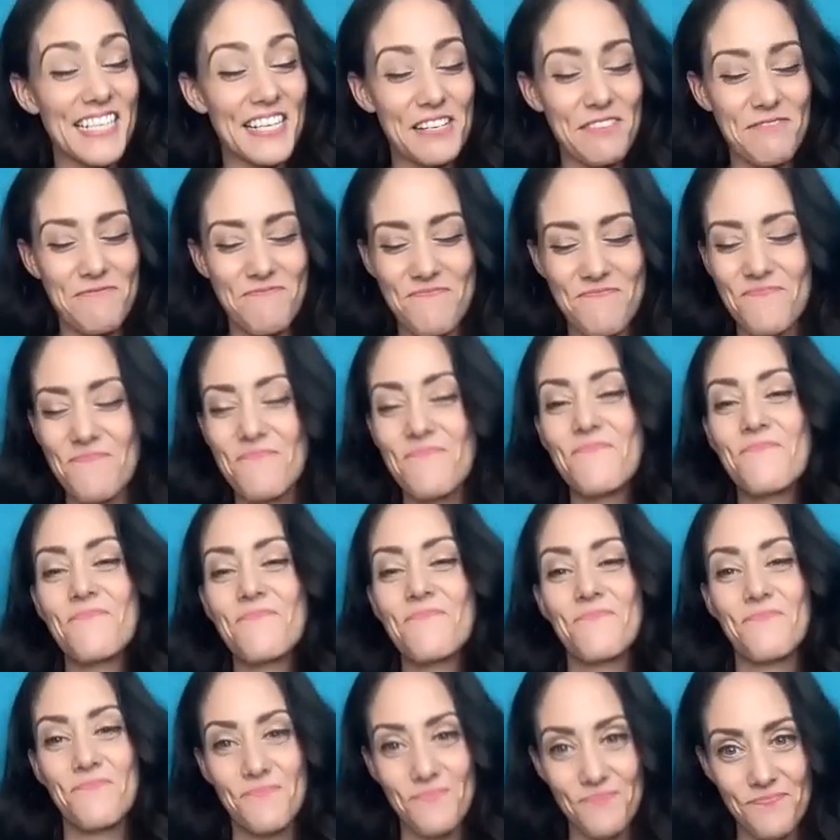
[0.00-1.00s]
Fun.
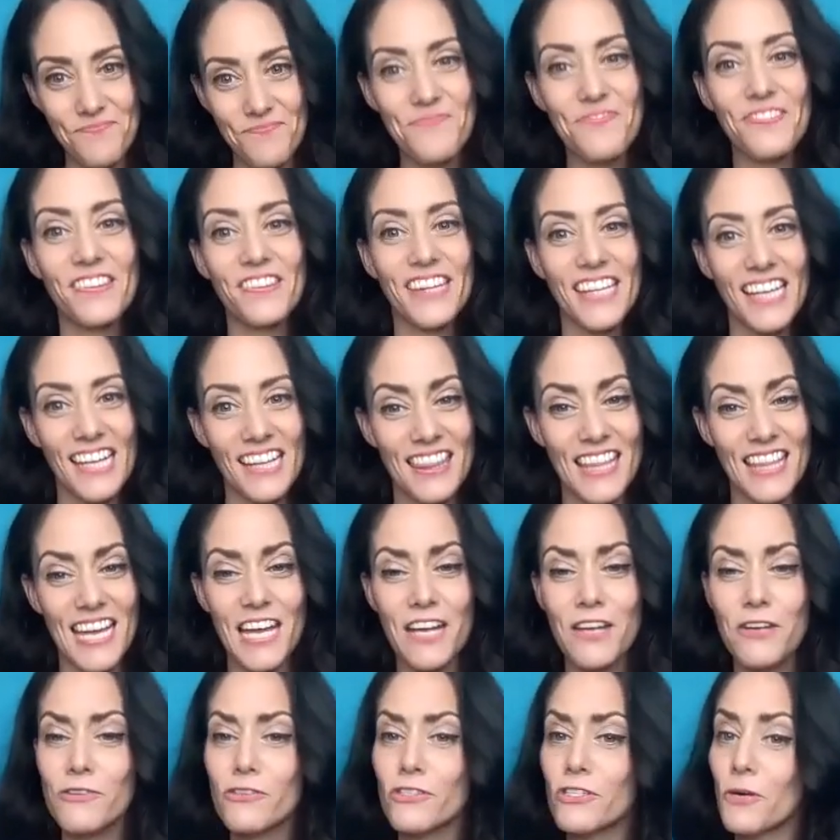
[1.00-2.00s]
Thanks so much for coming
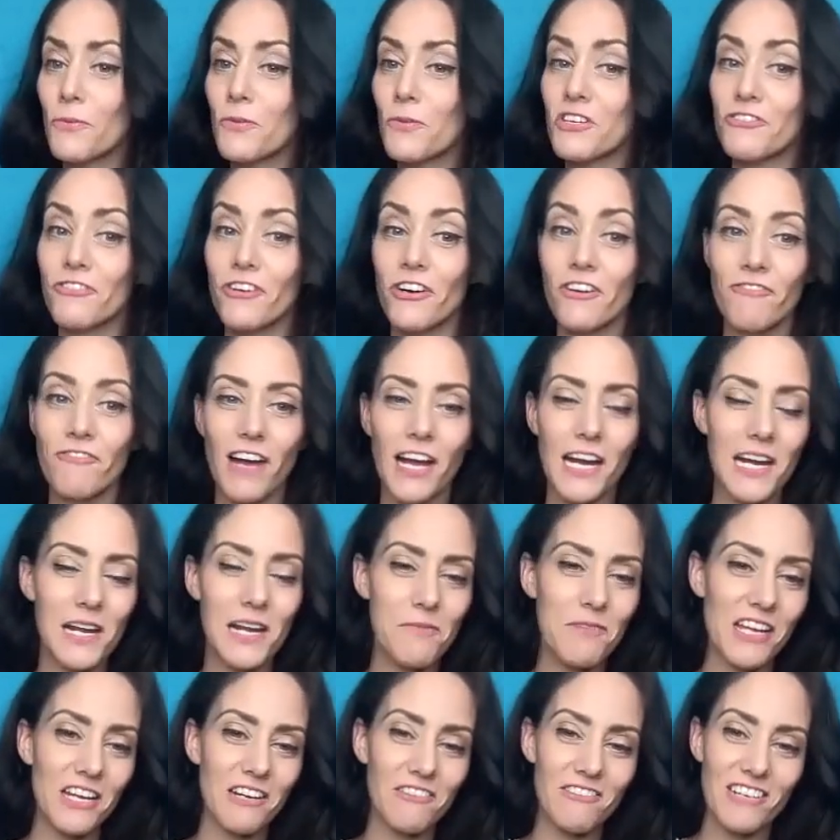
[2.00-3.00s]
Thank on. You so much for
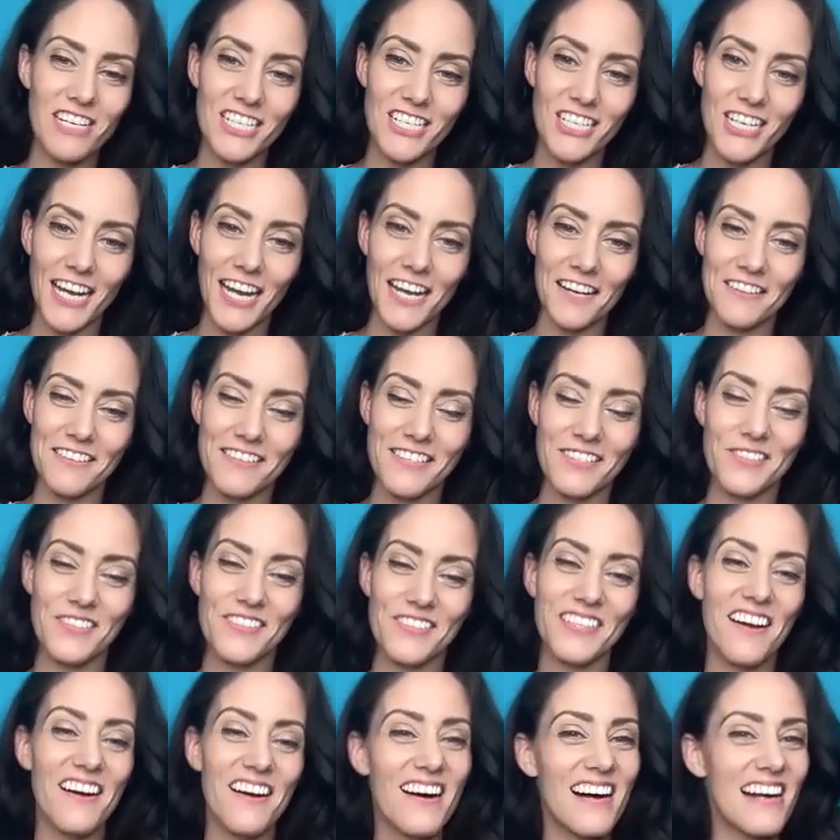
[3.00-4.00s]
inviting me and reaching out. This
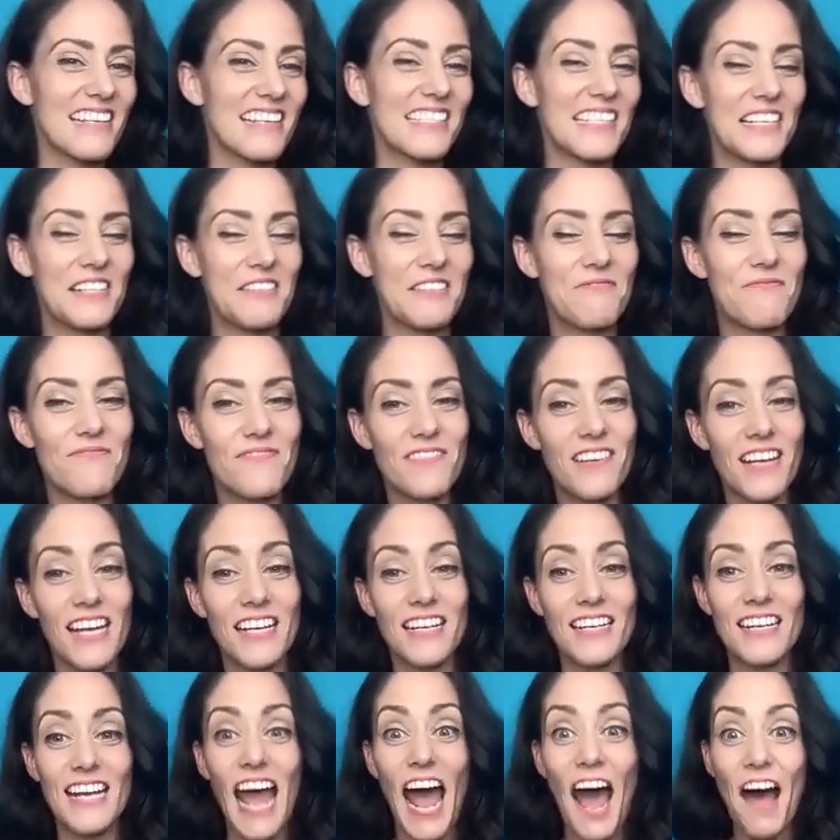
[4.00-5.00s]
was awesome.
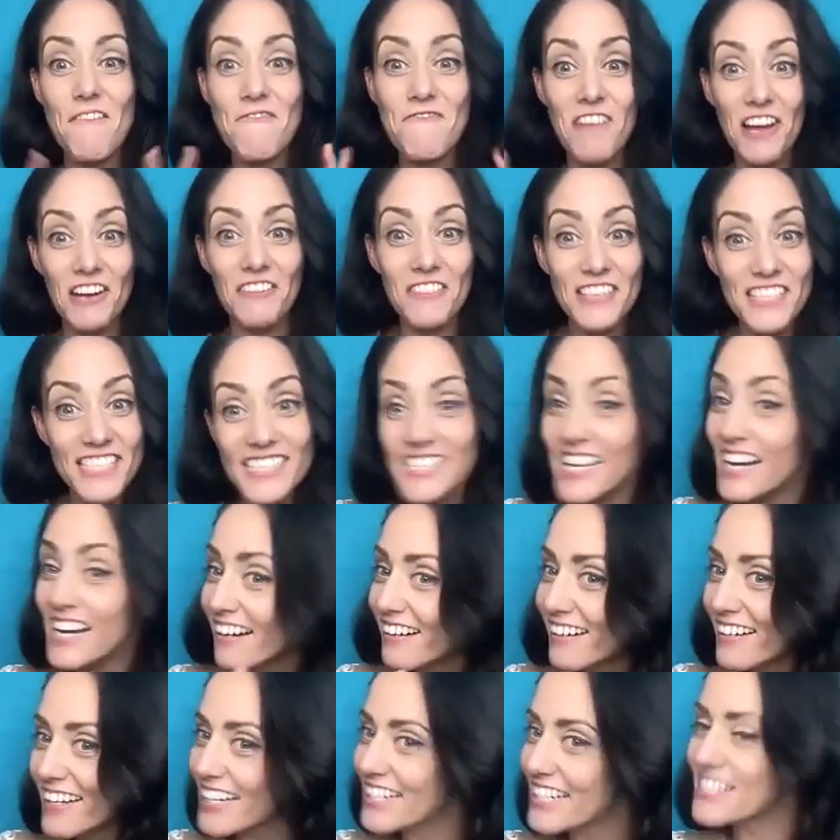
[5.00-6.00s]
And have fun with
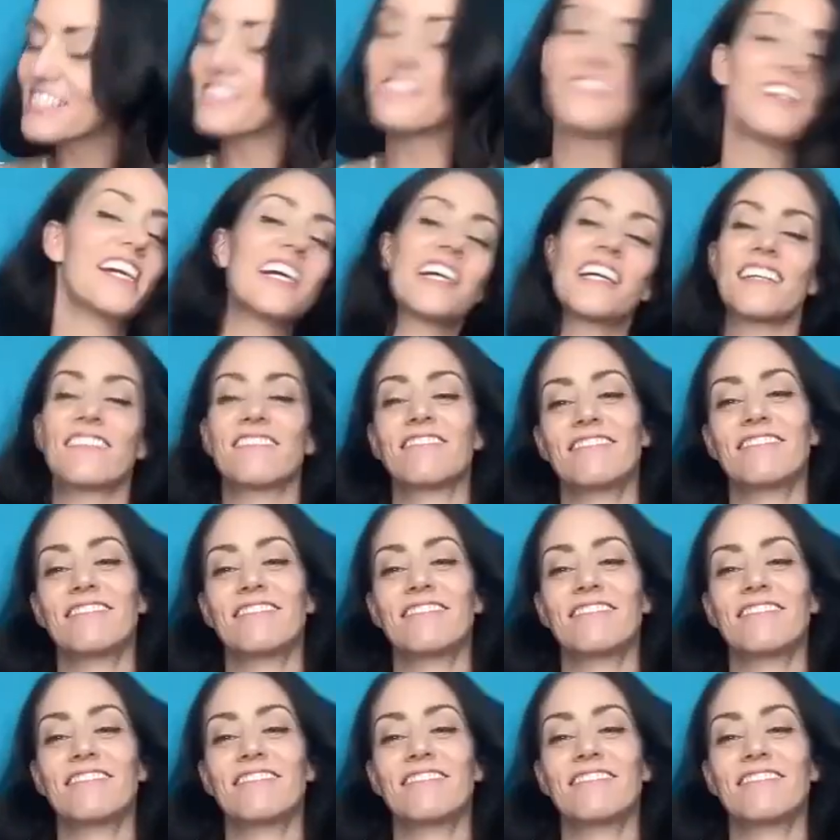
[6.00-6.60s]
Sarah next week.